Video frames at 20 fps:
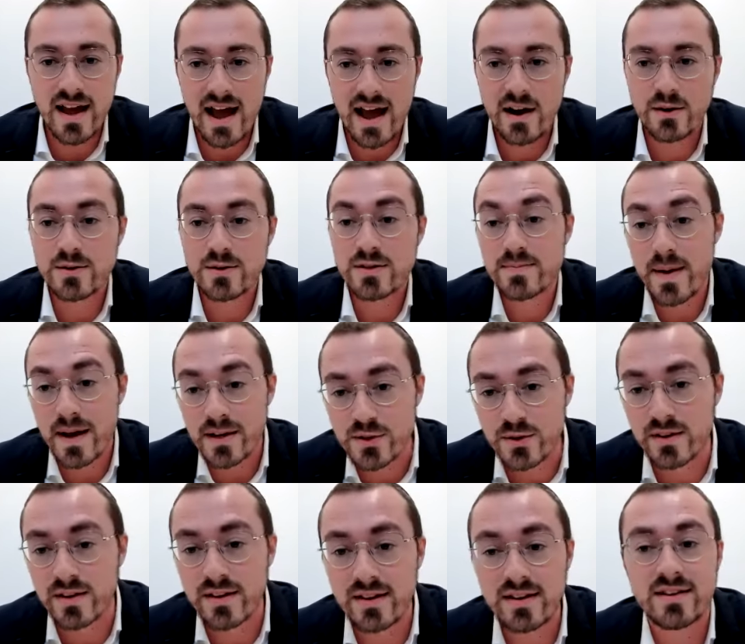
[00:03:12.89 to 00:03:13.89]
how
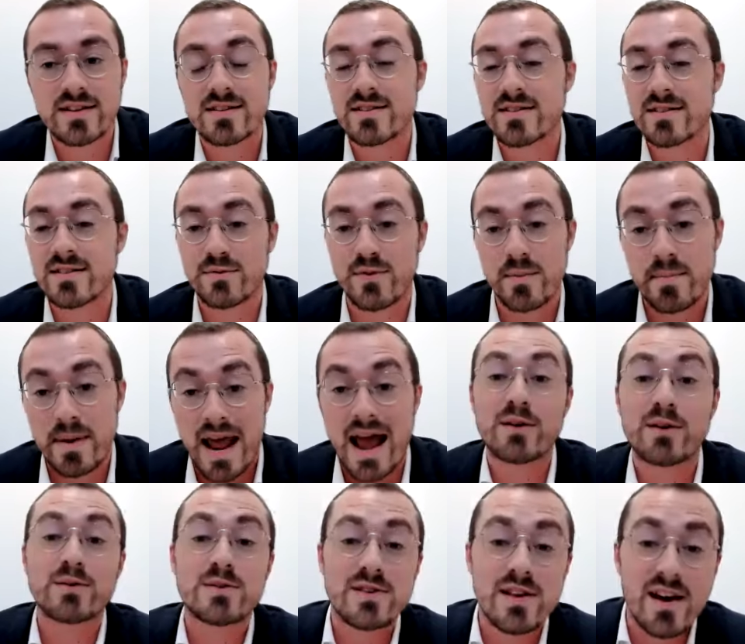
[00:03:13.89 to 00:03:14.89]
special it is from an
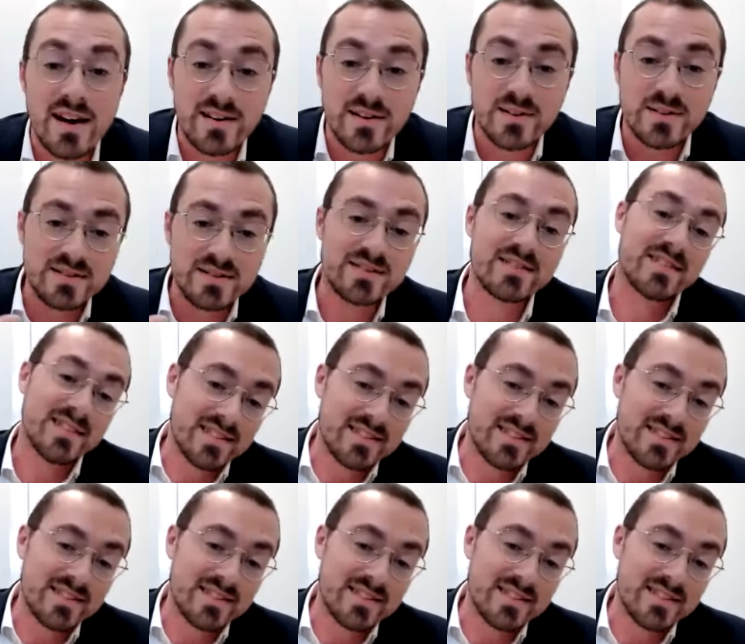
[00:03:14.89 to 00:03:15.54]
outsider,